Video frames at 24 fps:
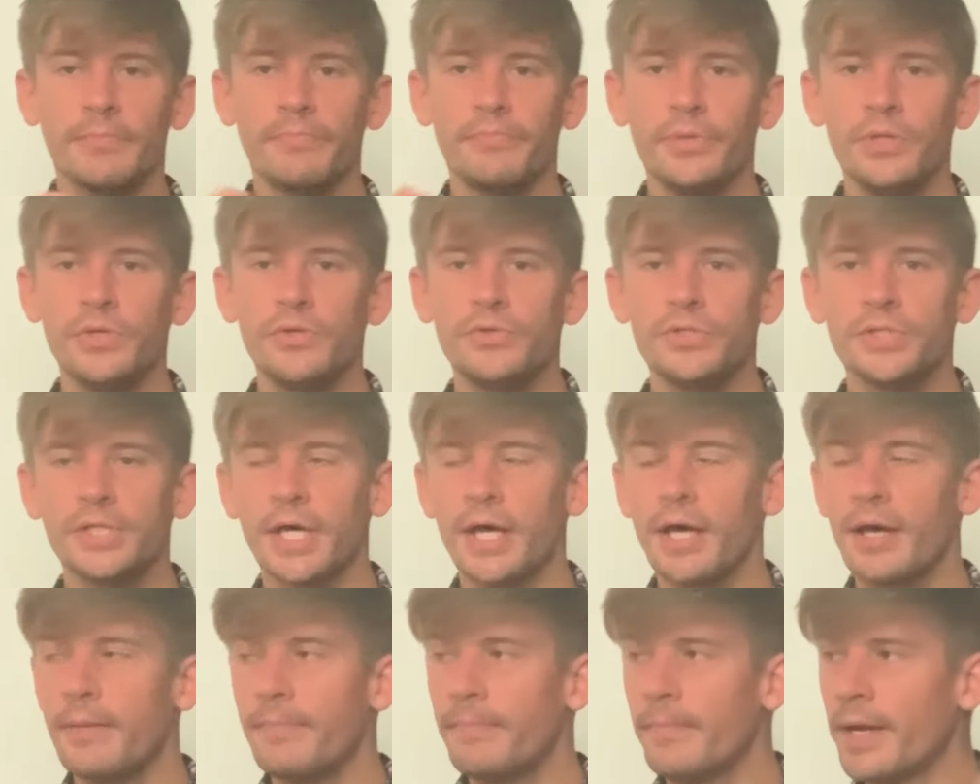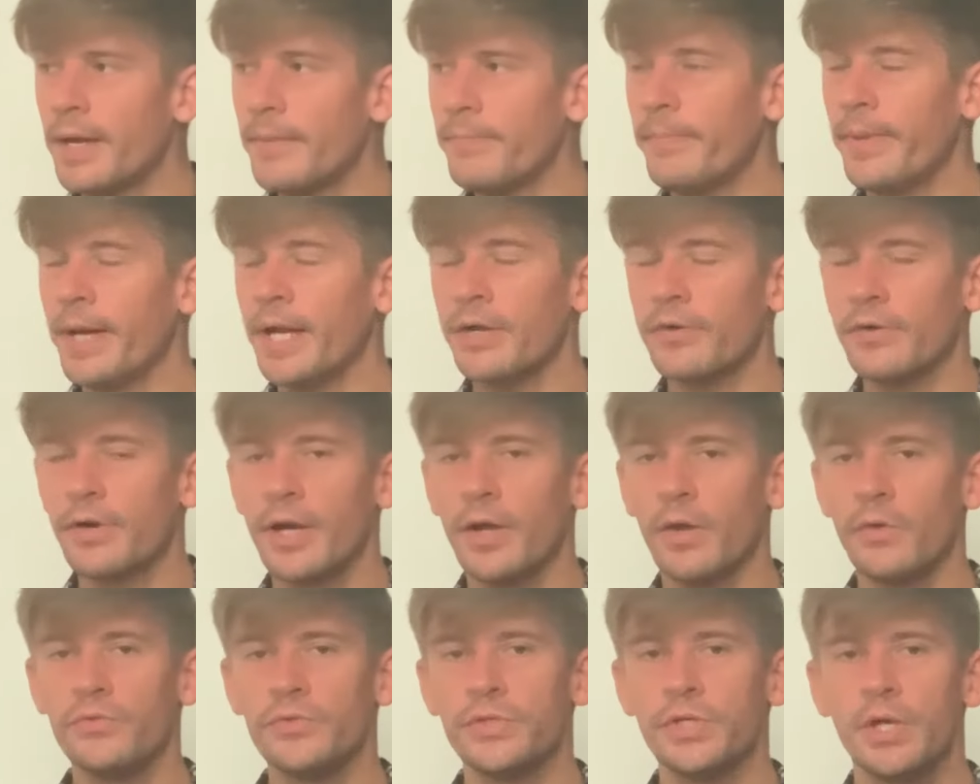computer and my
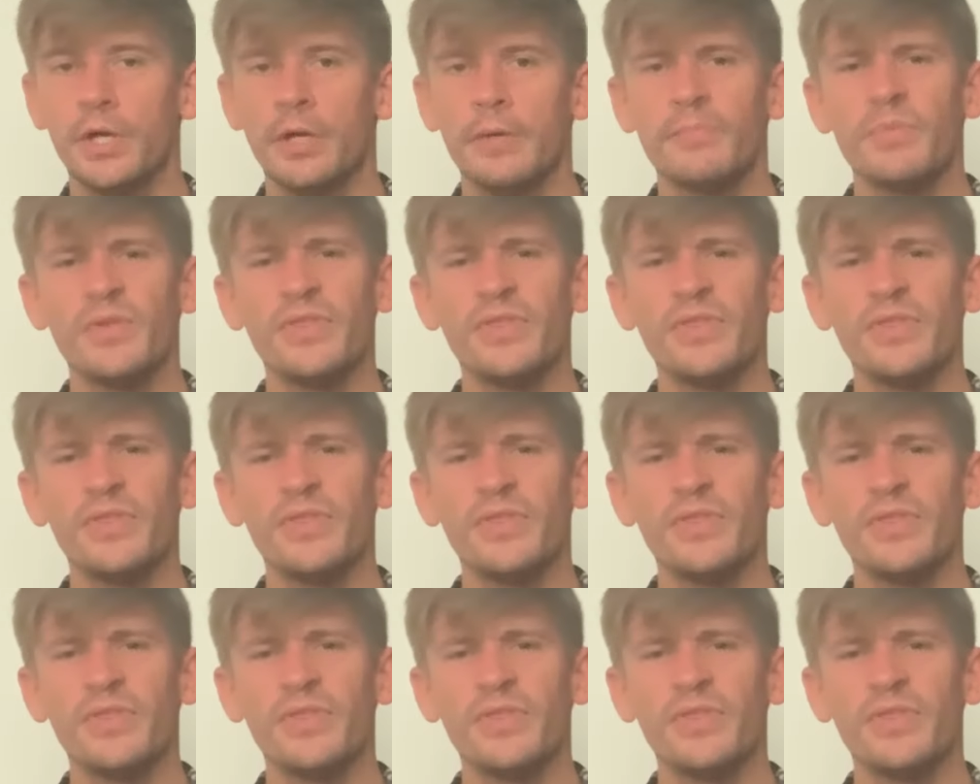background,